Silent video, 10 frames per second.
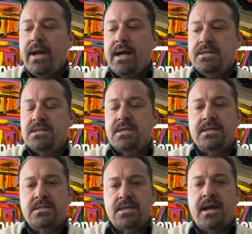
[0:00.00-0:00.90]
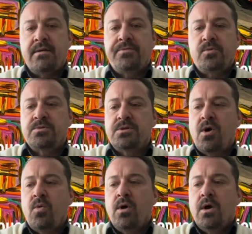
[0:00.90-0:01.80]
we had to stay safe there was
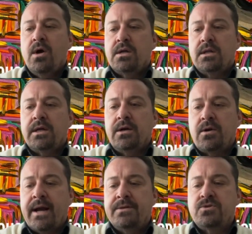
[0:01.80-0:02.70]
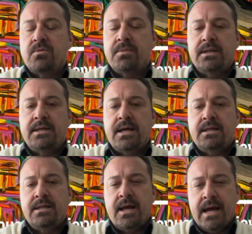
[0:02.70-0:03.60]
no clear answer but at the end of
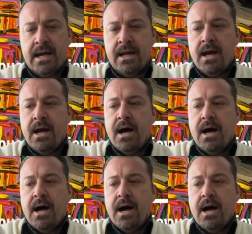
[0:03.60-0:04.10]
the day